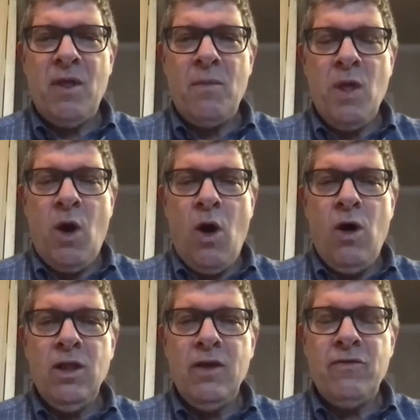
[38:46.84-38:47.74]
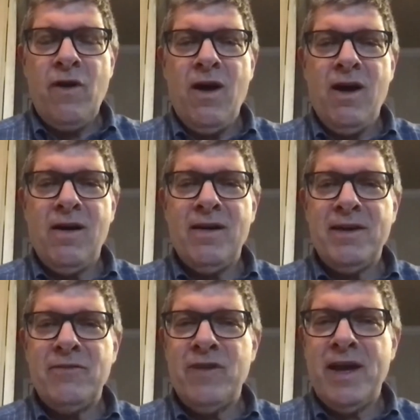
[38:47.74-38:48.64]
all of our
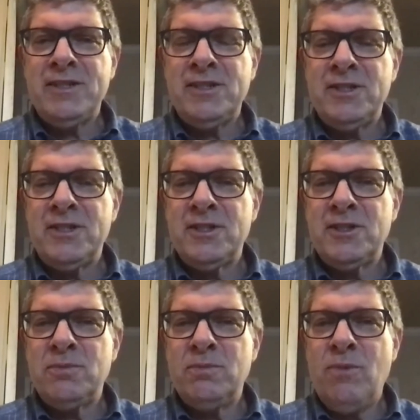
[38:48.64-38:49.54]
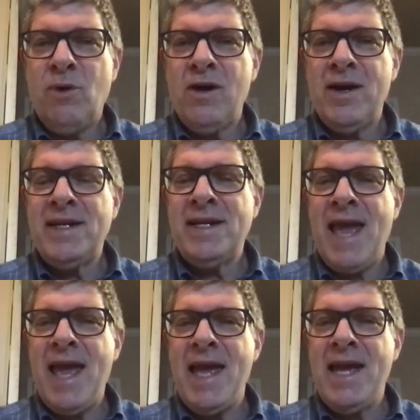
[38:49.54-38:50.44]
investors more
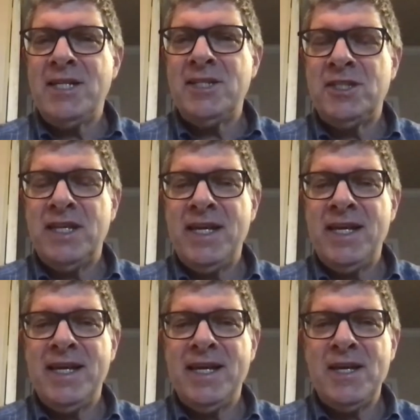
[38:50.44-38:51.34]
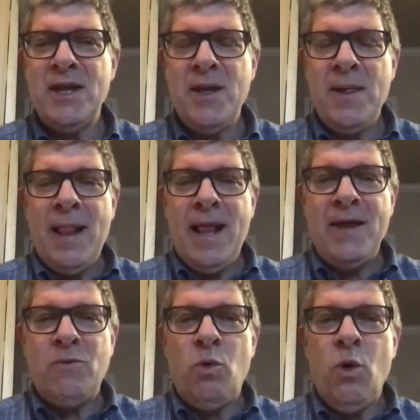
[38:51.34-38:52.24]
engaged in
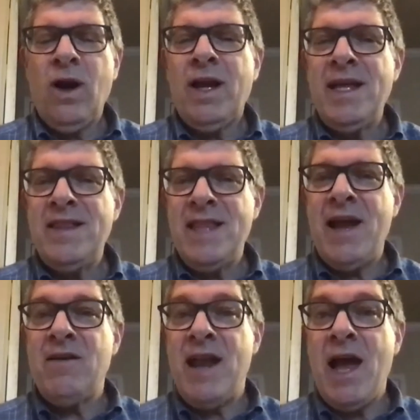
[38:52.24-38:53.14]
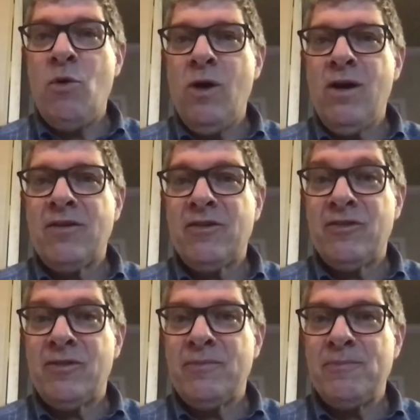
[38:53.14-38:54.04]
working their networks,
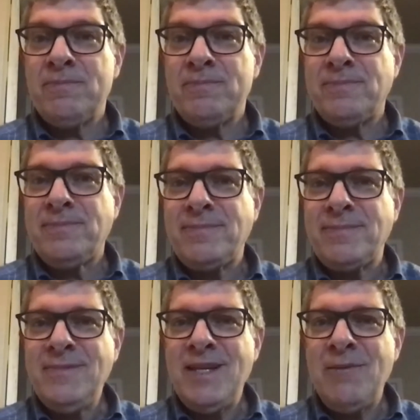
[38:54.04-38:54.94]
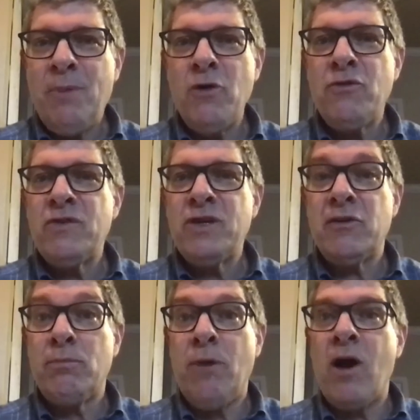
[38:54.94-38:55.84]
both for
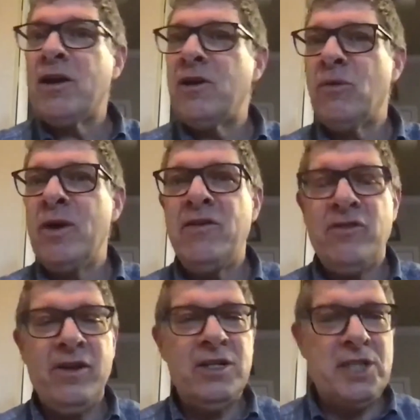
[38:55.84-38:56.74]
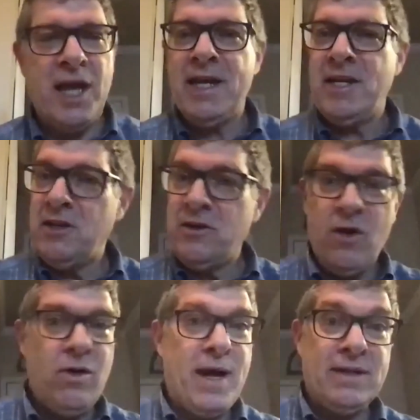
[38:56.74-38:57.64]
just market research. Hey, do you
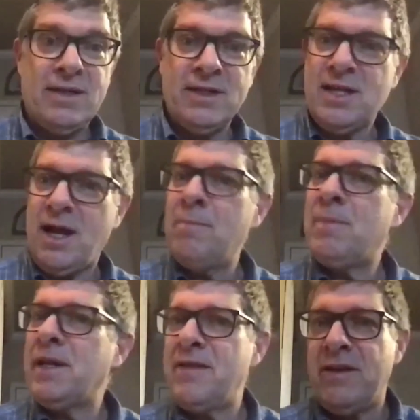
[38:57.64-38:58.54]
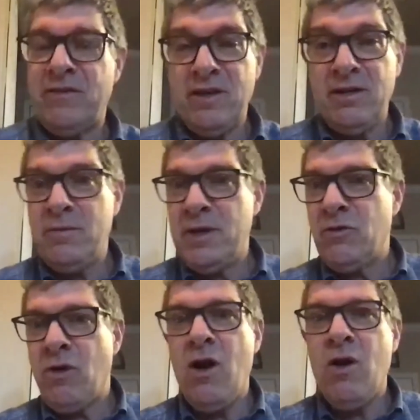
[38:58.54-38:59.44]
know about this company? They seem to be
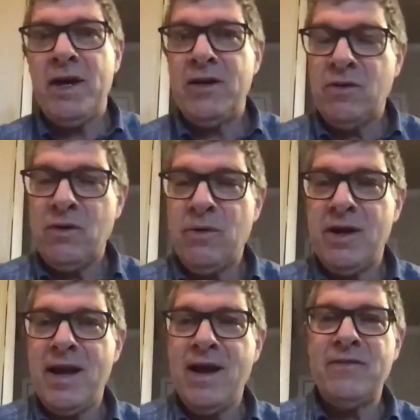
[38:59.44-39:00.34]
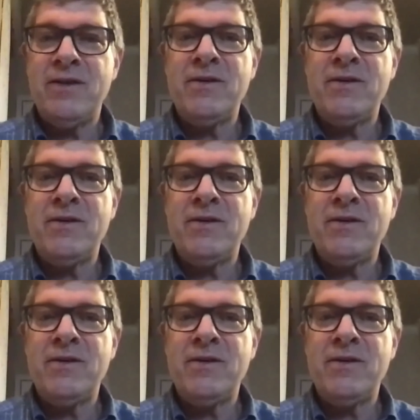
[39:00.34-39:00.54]
growing, or what have you.